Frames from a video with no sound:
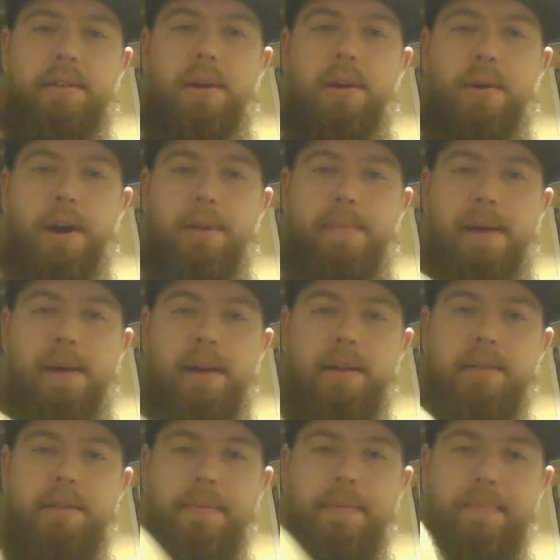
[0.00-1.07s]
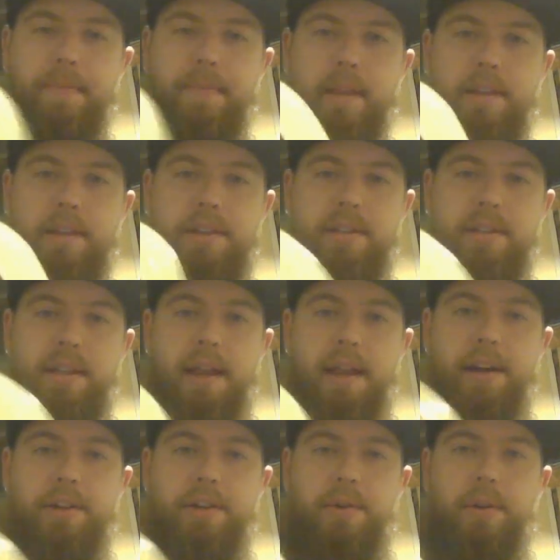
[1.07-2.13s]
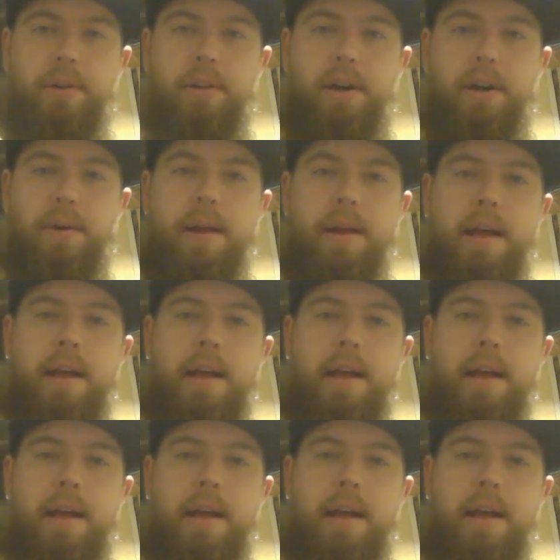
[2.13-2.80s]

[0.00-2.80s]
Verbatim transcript: glow cutter bugs just in a natural glow,